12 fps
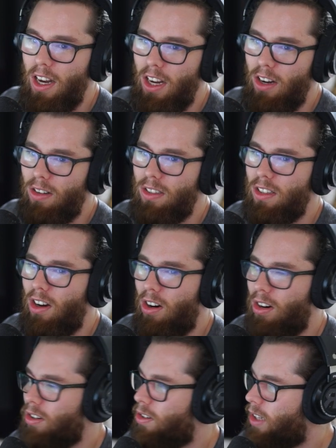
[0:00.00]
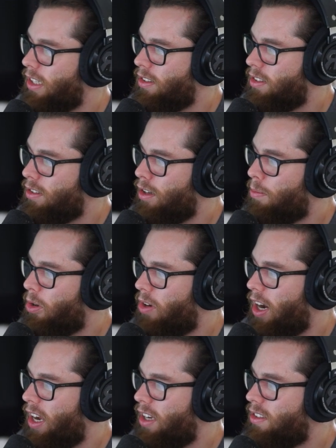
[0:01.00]
And here is an article that's
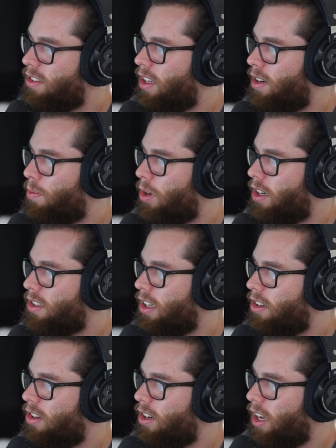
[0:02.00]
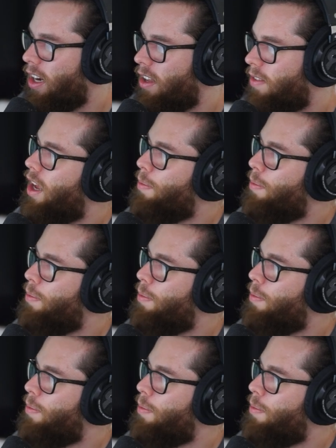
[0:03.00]
summarized, and we're going to take a look it.